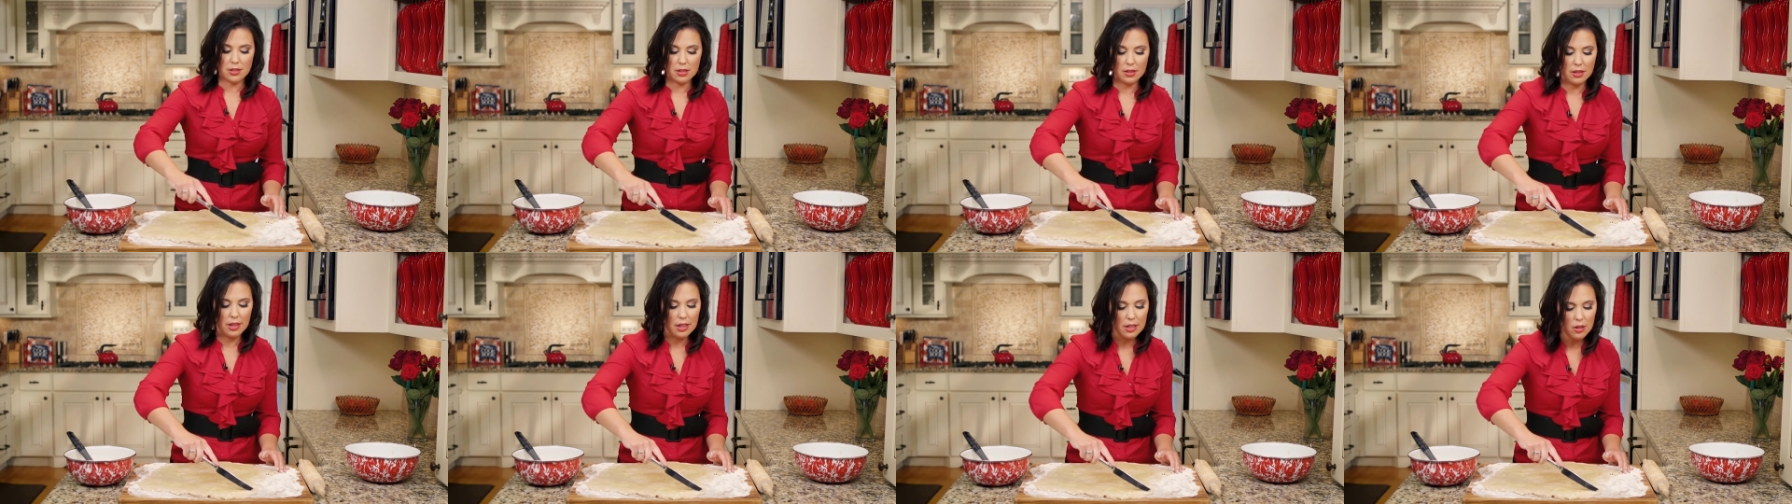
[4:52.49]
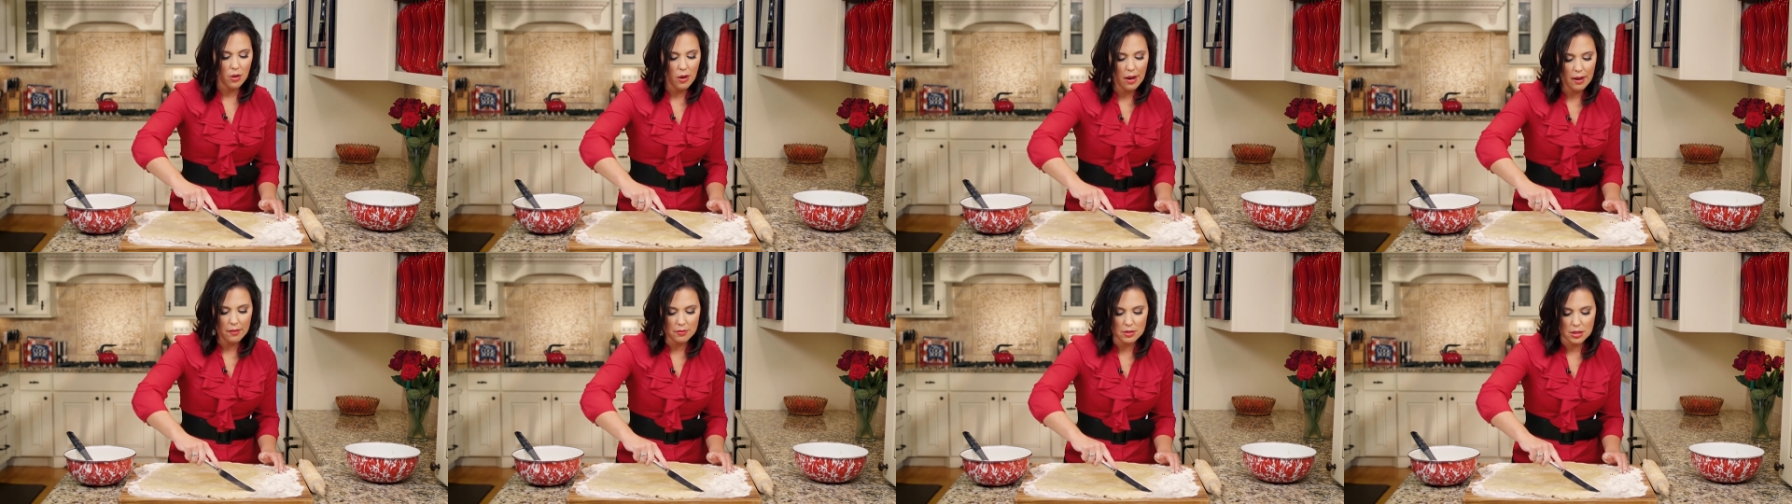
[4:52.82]
And they
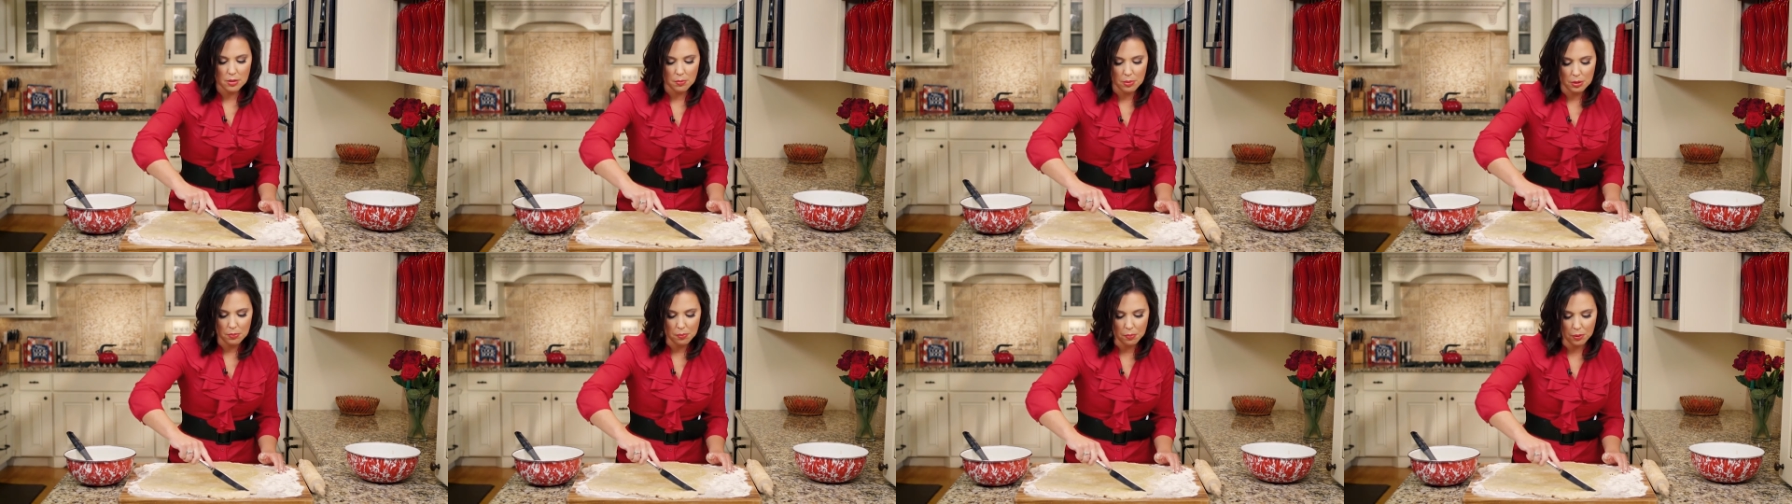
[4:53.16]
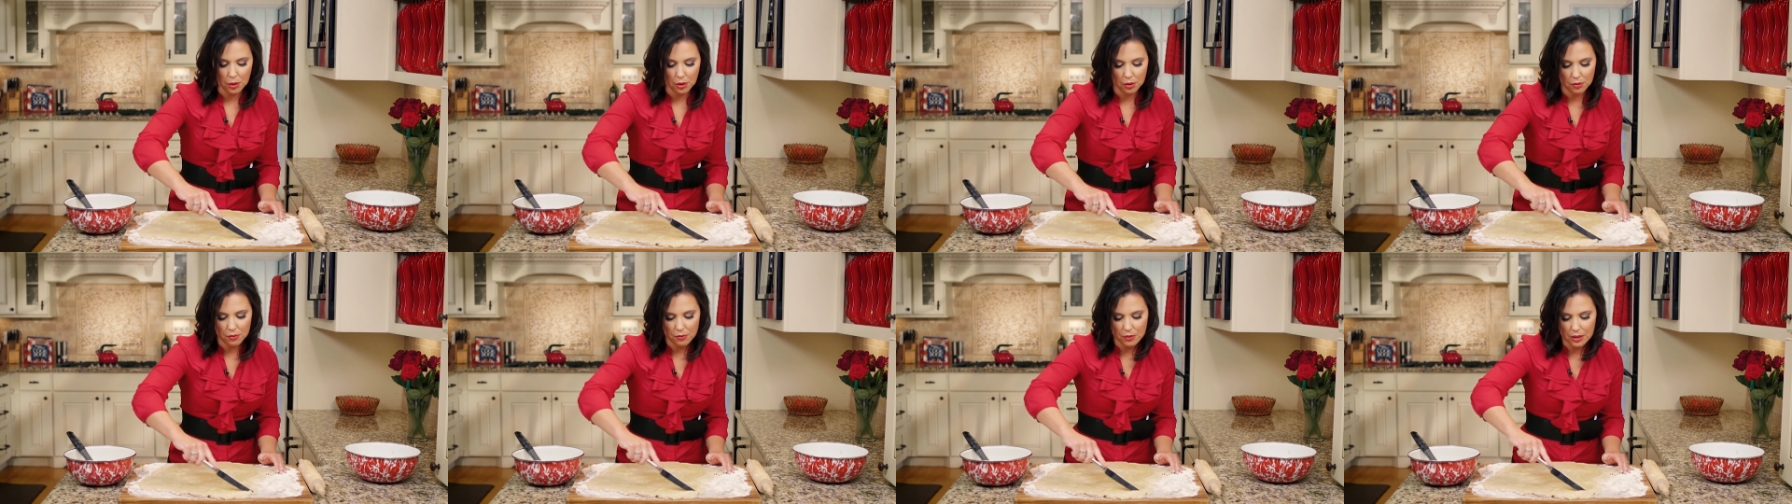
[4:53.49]
don't have to be
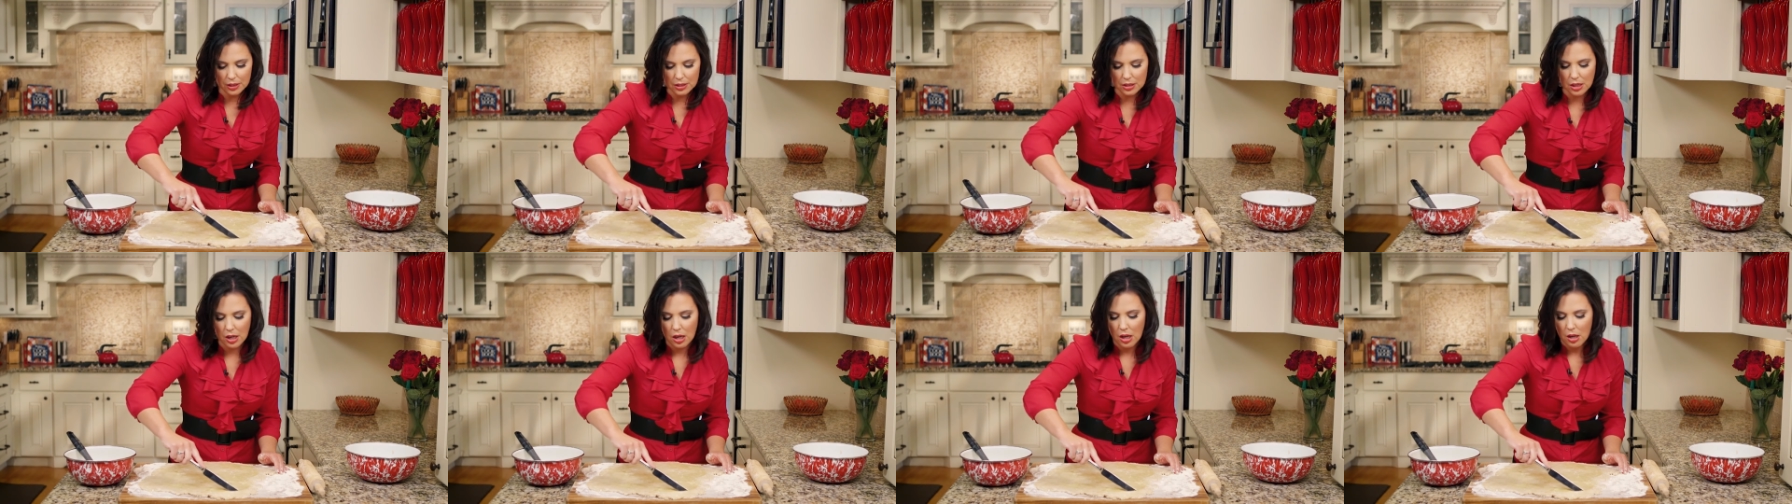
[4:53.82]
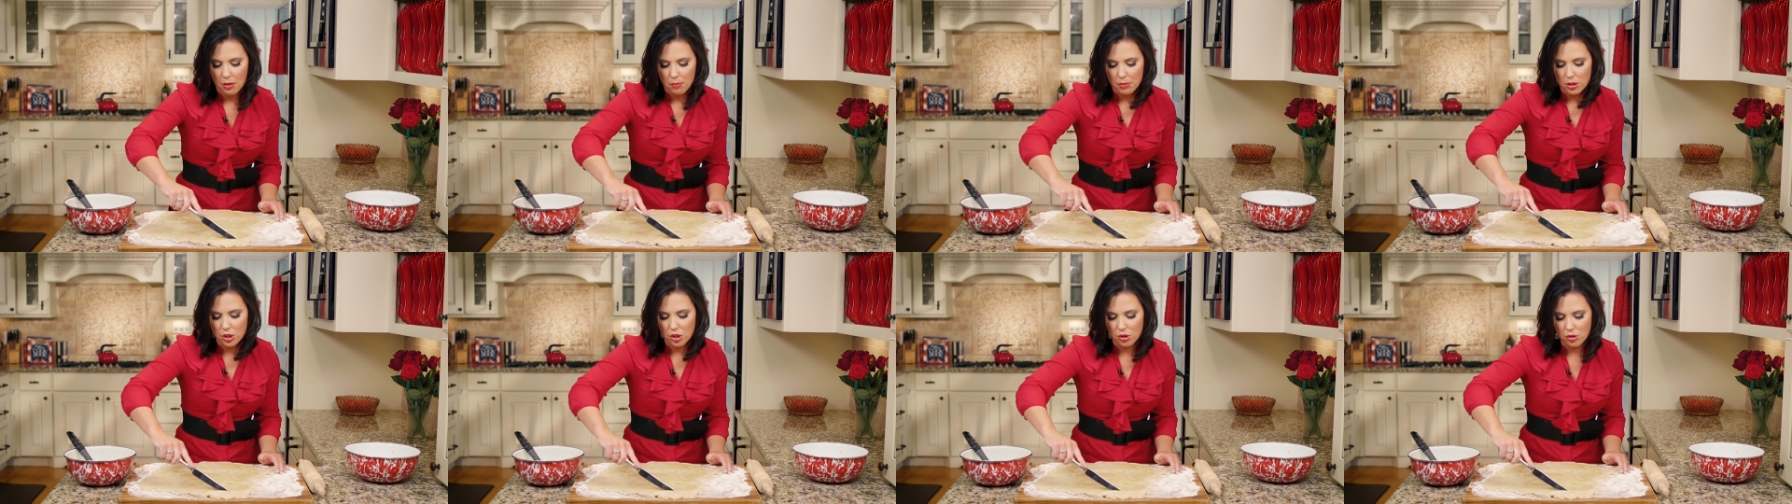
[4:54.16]
perfect,
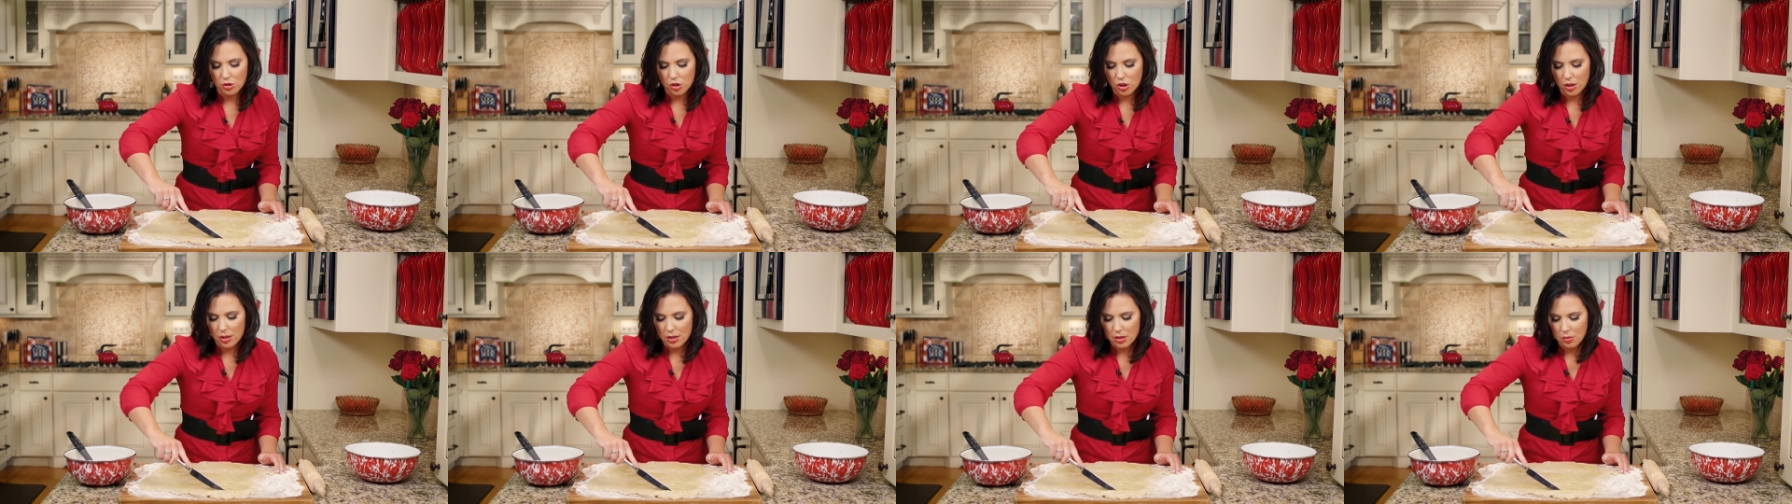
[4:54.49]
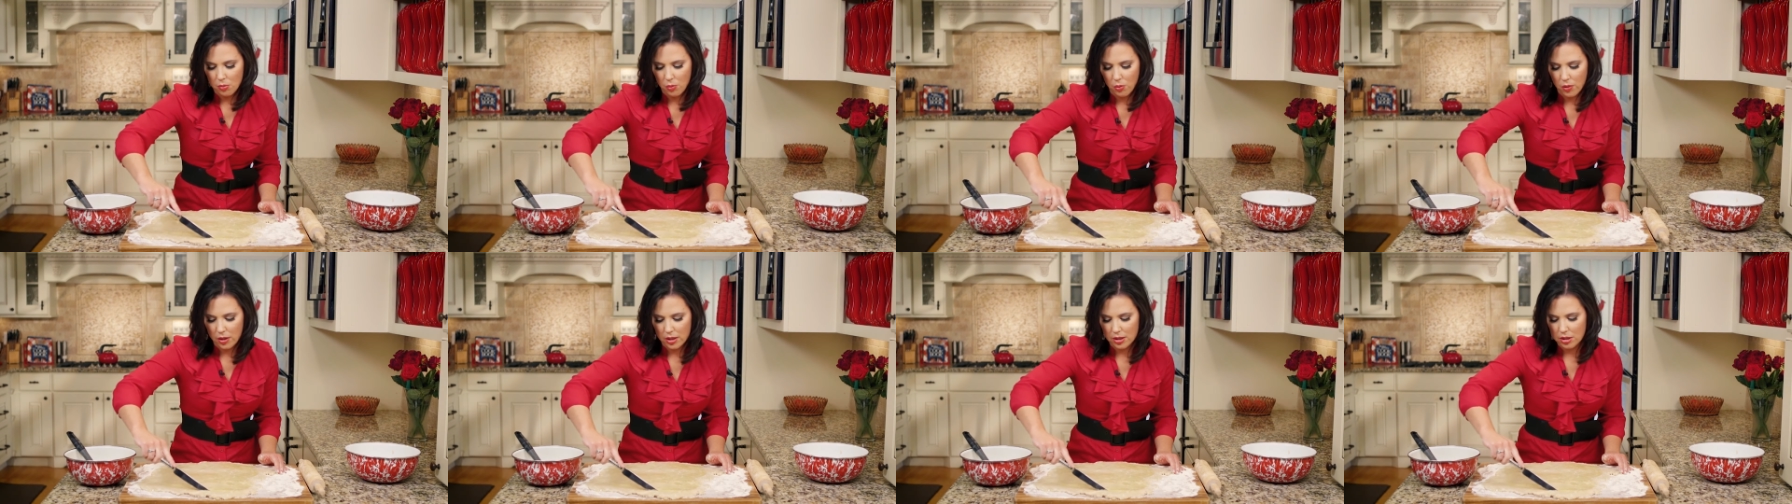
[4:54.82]
but you just
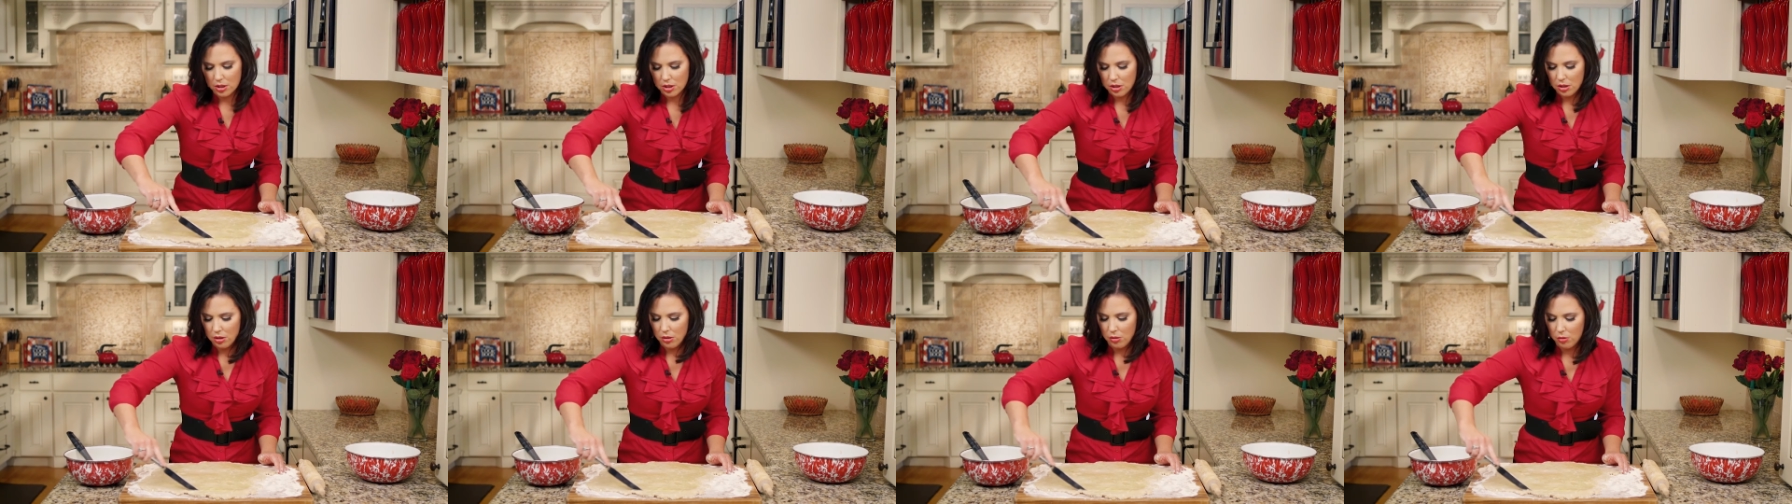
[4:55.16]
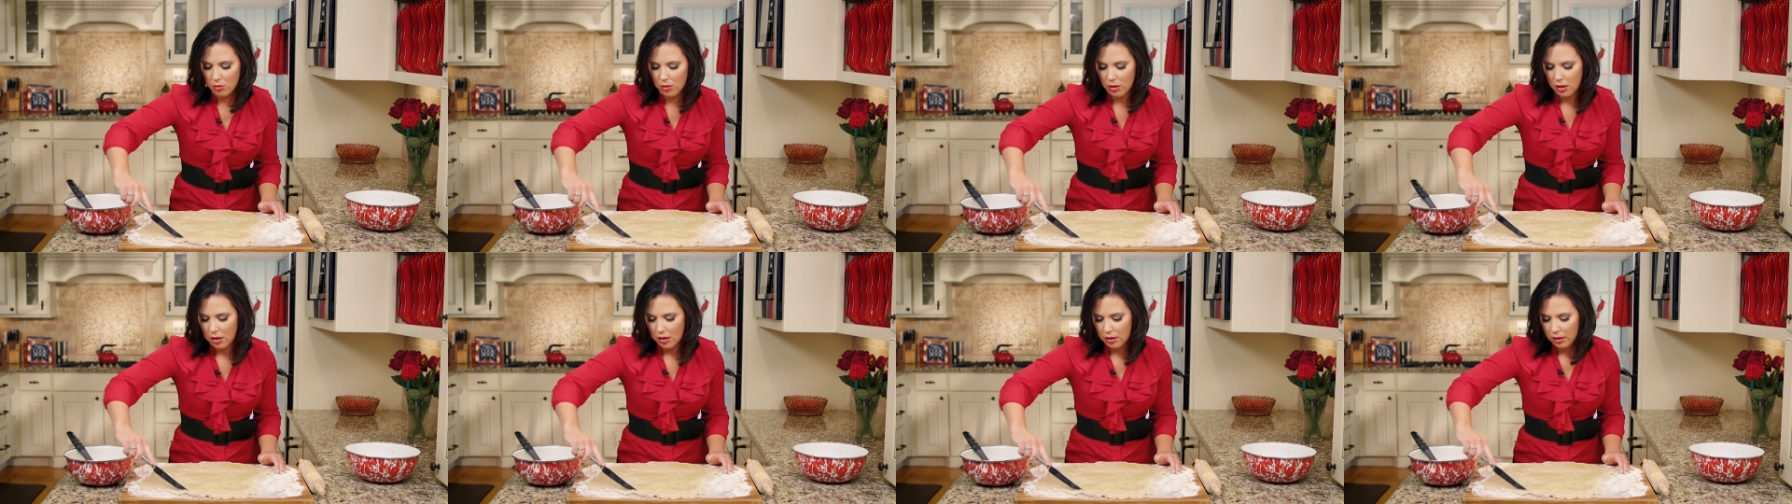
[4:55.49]
want to